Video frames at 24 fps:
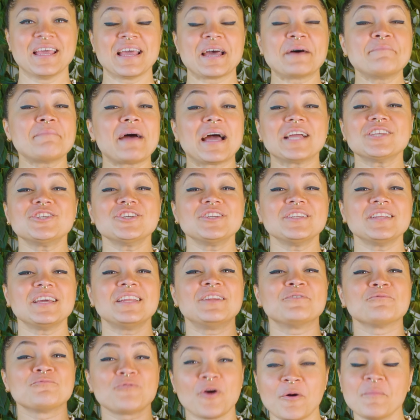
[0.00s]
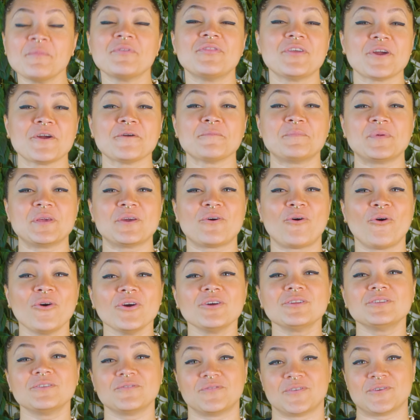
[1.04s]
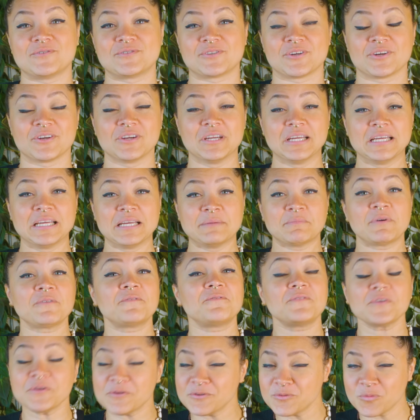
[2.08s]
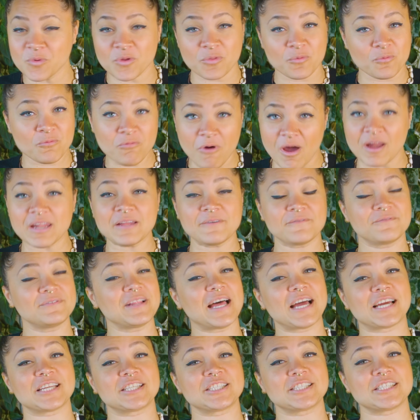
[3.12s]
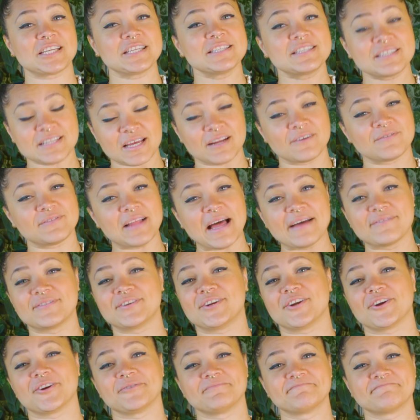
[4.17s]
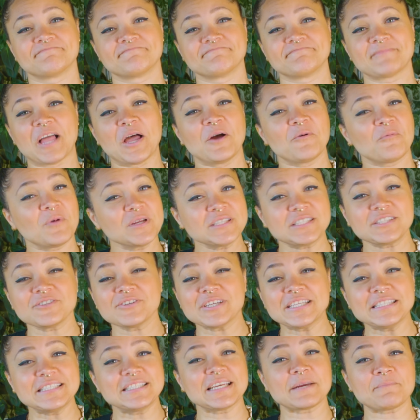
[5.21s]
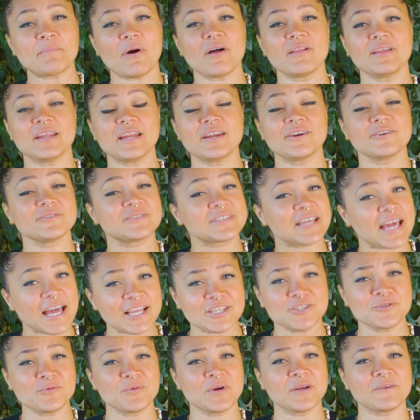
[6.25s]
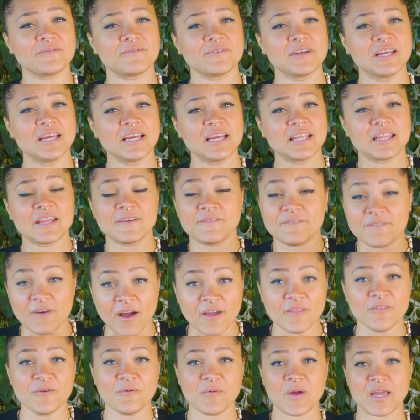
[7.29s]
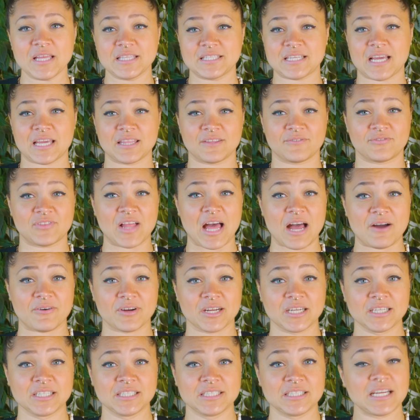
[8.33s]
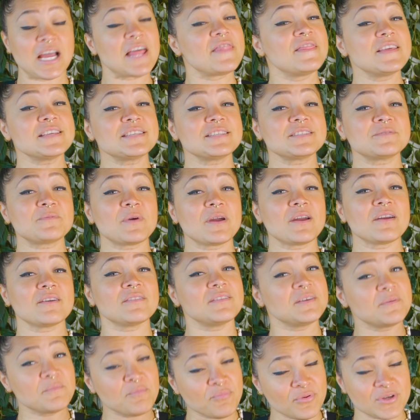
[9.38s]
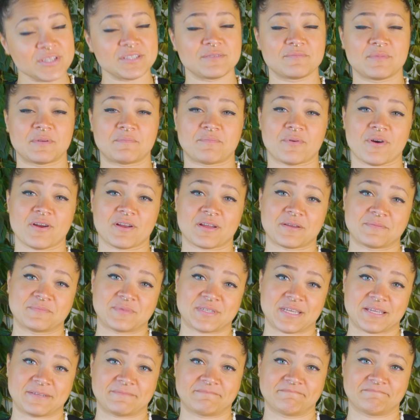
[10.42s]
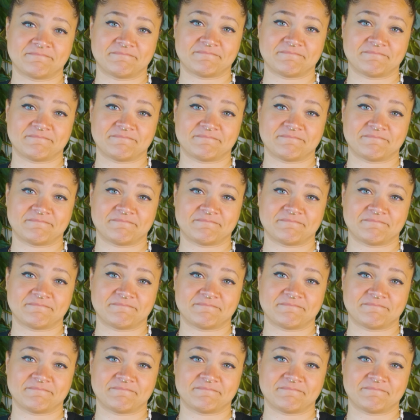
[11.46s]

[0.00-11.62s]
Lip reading: Imagine an aromatherapy oil diffuser, but filled with rotting flesh instead of lavender. Once their insect pollinators catch a whiff, they find their way inside the flower, and this is where the imprisonment part comes in.